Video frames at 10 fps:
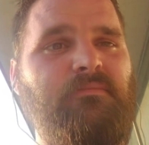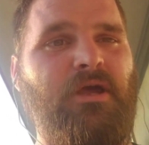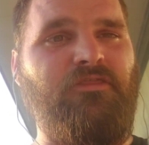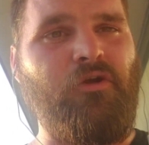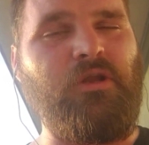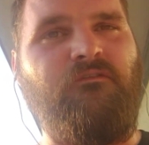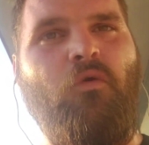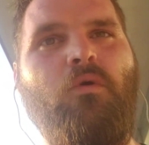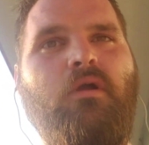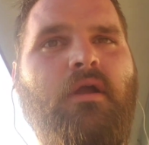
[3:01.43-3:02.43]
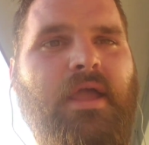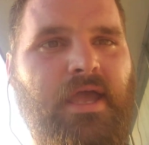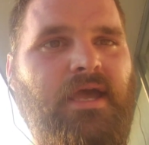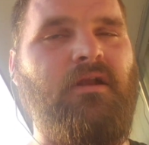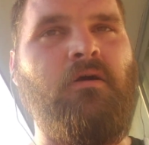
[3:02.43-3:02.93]
my 34
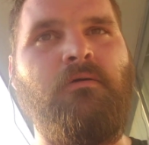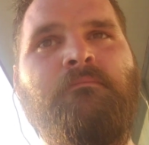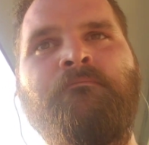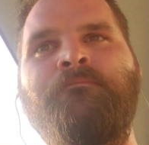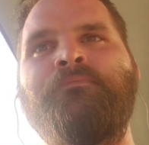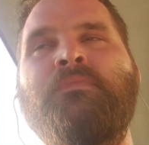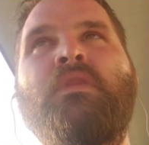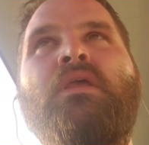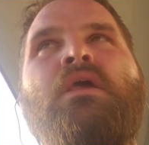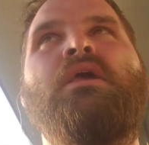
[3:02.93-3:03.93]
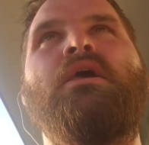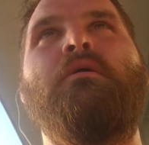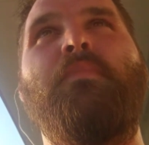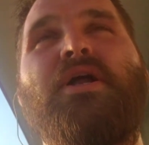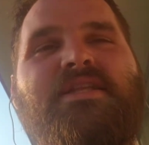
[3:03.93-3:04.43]
at home.
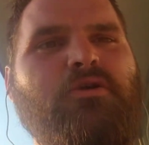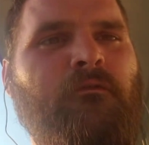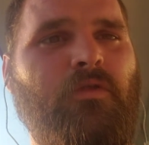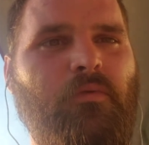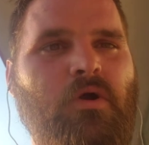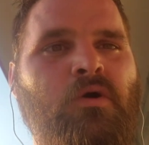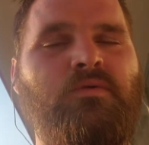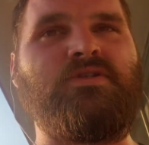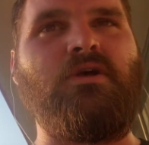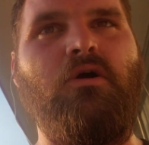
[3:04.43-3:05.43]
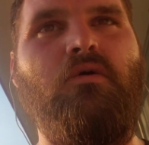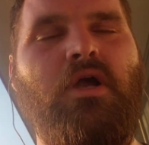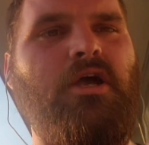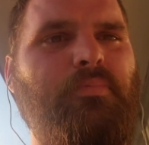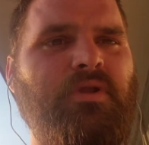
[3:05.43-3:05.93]
But it's over the road, so a
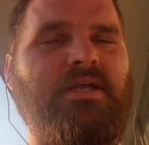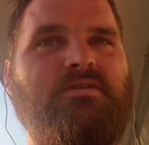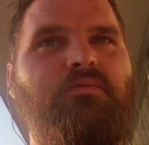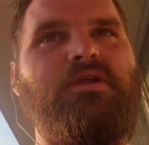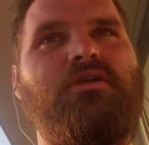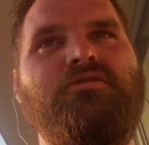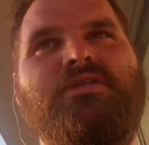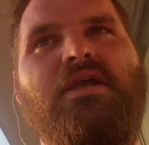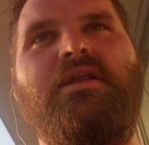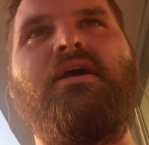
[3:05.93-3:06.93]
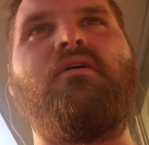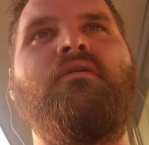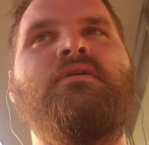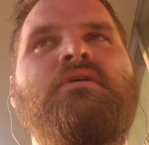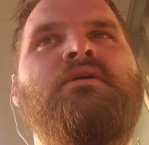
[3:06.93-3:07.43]
couple of nights a week you're staying out.
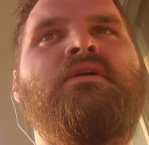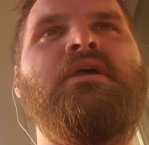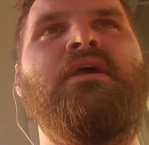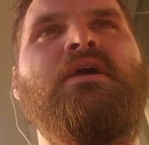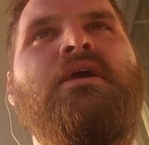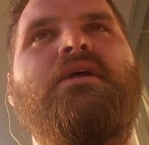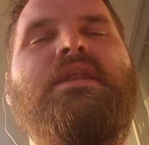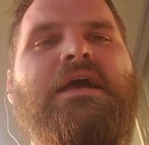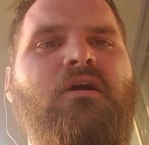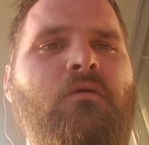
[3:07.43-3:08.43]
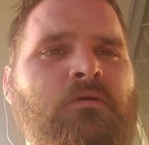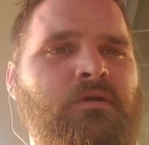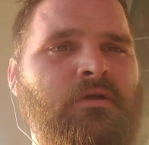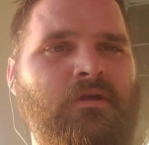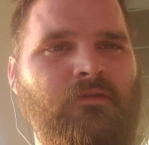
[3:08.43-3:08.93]
Now,
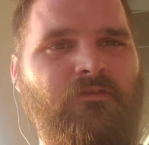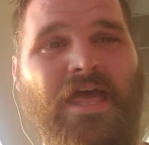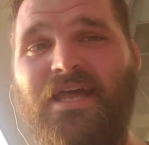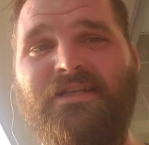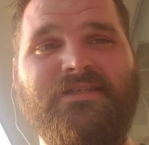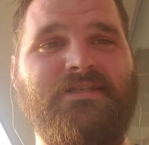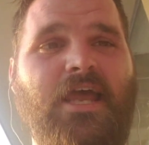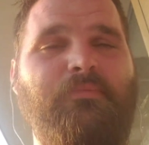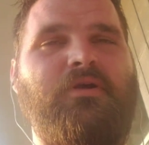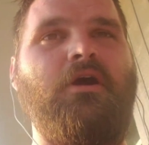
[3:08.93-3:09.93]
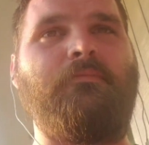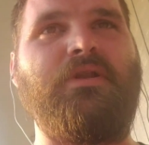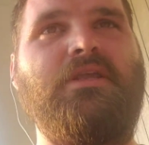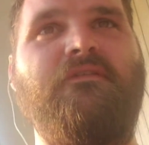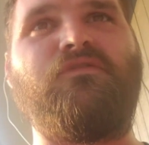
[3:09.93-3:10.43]
that is the type of
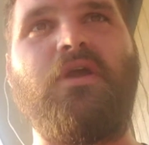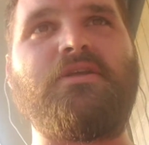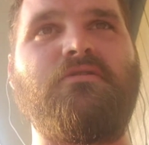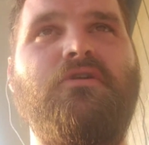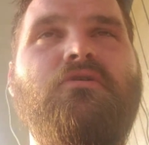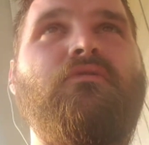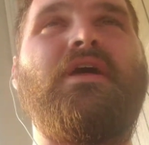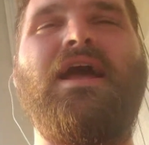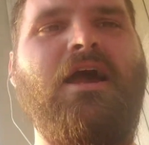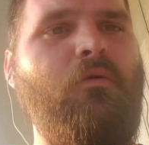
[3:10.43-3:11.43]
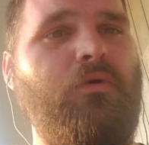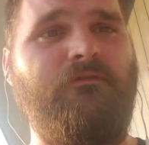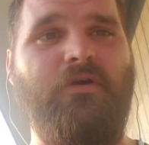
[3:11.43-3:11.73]
company, if you guys are new, that I would